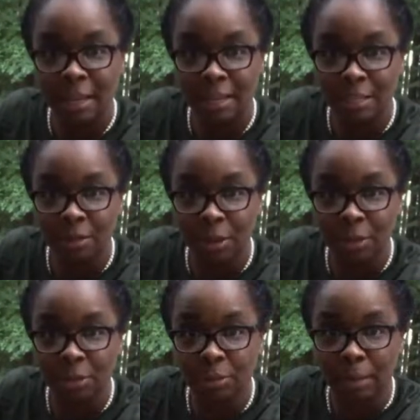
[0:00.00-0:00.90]
So
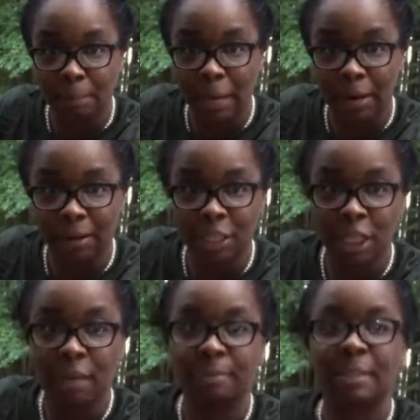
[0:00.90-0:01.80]
those are the Bear
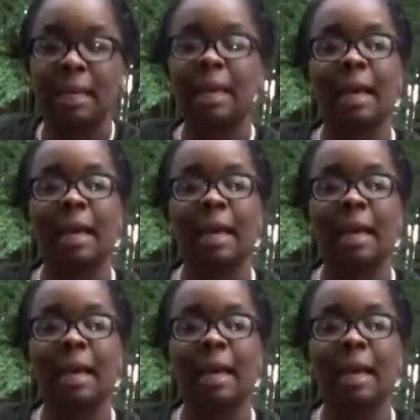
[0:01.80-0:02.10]
chips.